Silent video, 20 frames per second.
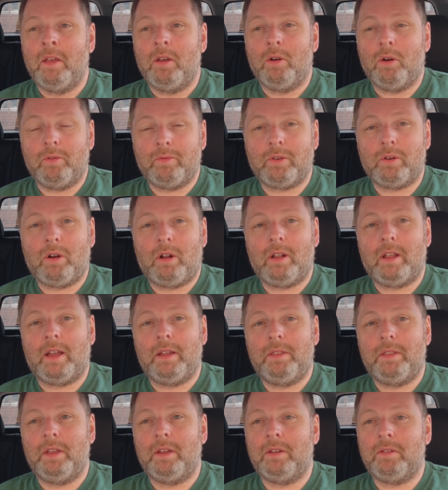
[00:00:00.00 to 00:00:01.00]
overall,
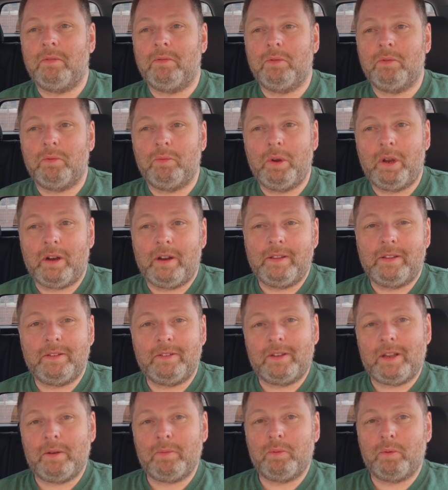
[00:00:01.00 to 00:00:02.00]
I think we are at the
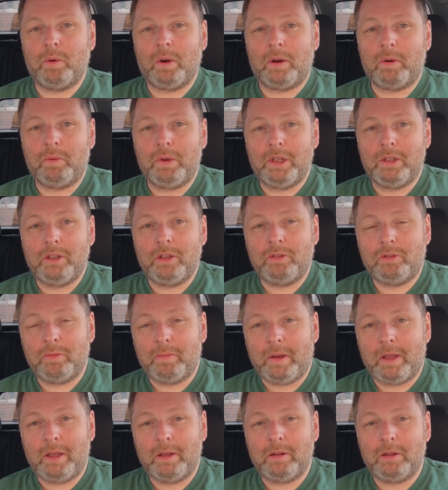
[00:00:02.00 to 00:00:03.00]
step where we need to
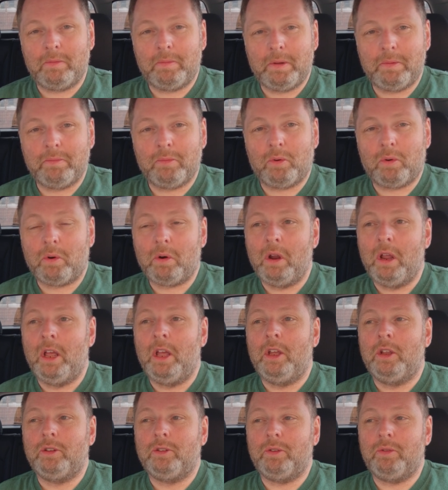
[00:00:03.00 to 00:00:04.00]
pay a little bit more
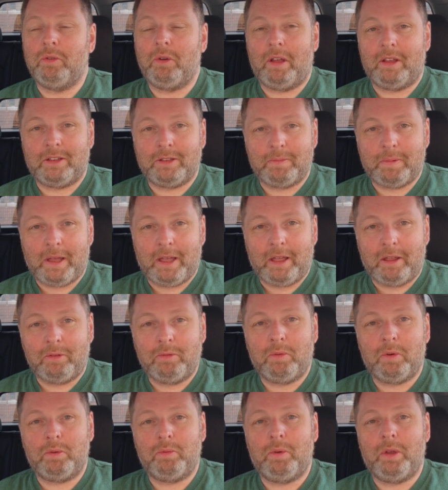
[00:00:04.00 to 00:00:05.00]
to
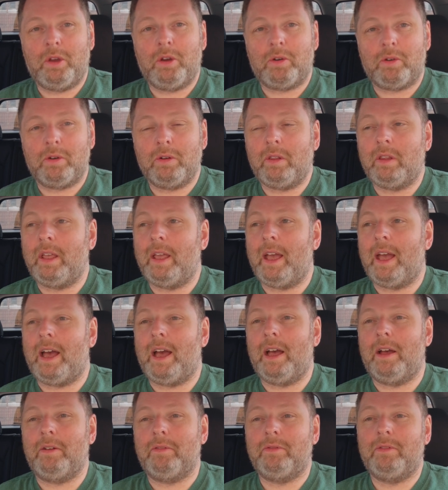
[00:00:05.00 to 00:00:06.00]
expand what we currently
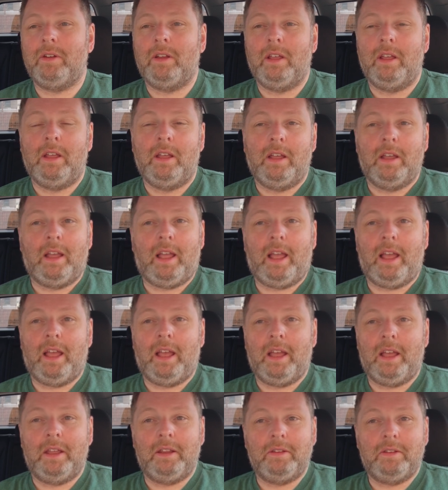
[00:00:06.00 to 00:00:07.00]
have
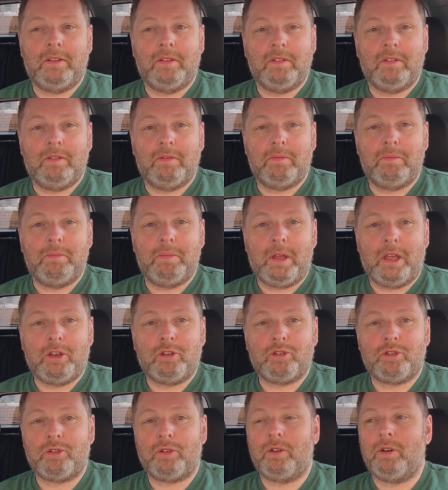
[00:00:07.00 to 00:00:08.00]
and make
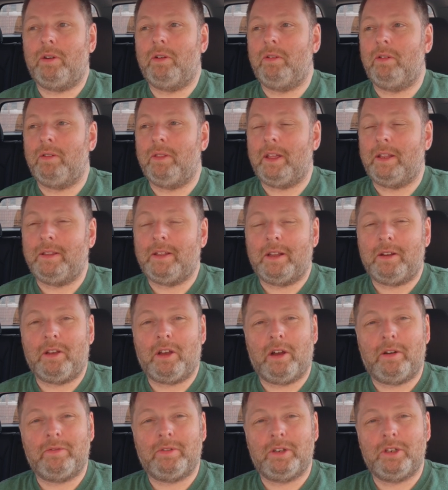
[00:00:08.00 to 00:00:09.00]
sure that that
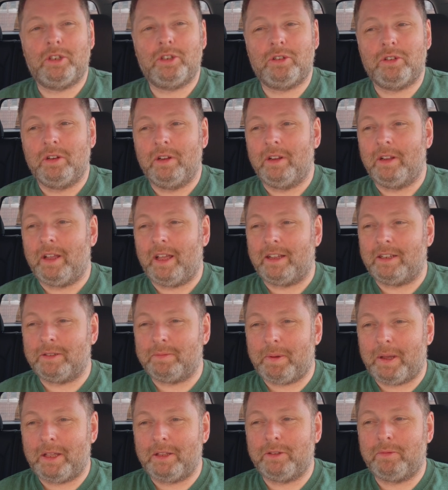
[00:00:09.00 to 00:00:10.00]
coverage
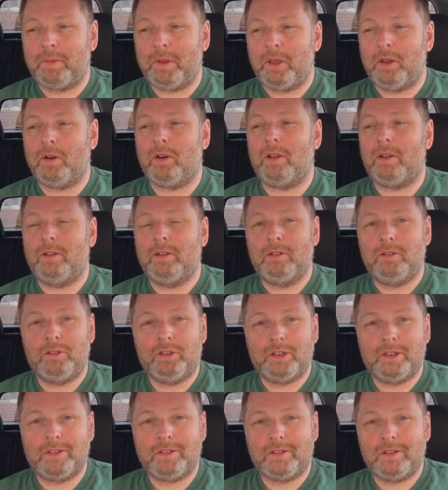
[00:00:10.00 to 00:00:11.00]
expands beyond
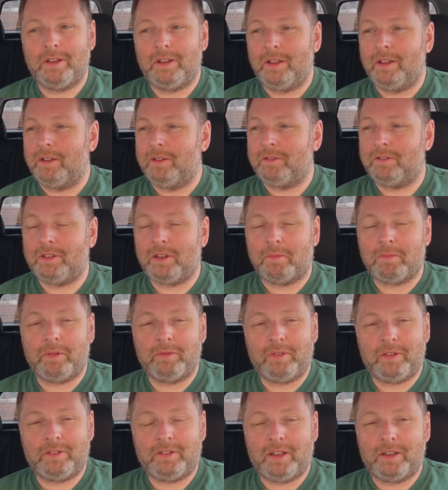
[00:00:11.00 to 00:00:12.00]
just some
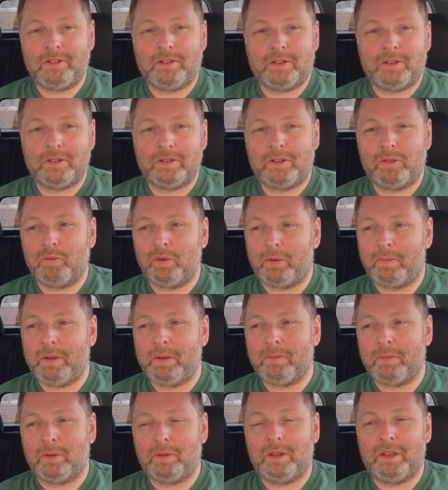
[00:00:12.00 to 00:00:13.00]
of the centers where
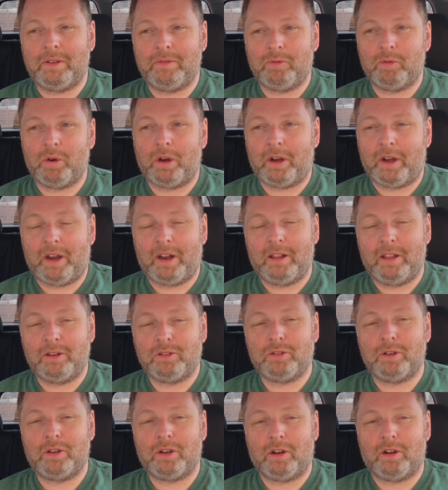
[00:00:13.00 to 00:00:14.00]
people live, where
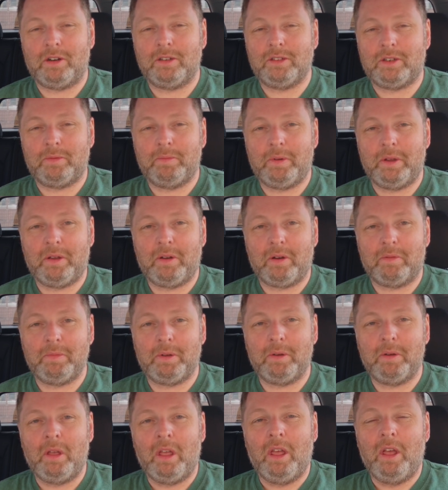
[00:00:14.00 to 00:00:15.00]
electric cars are
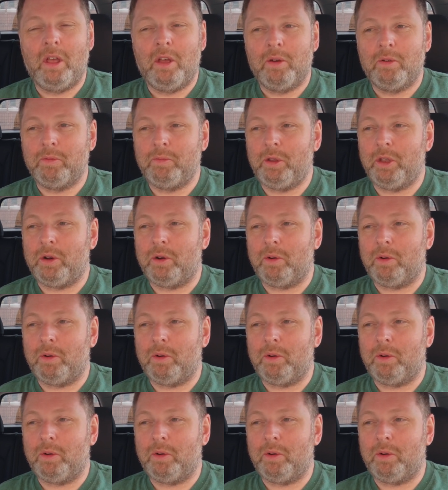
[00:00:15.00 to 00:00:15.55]
becoming, you